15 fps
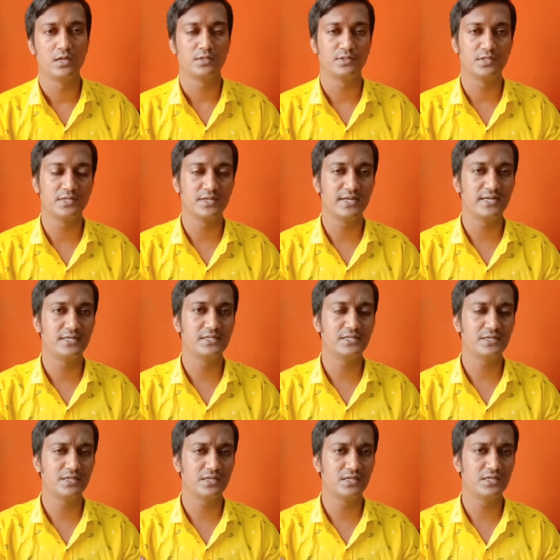The
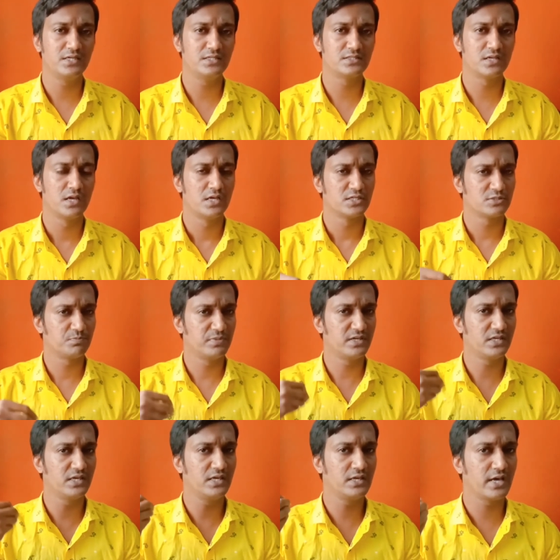narrator is
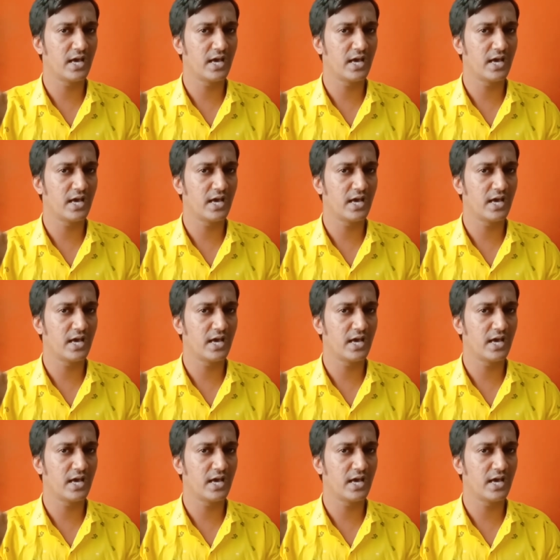speaking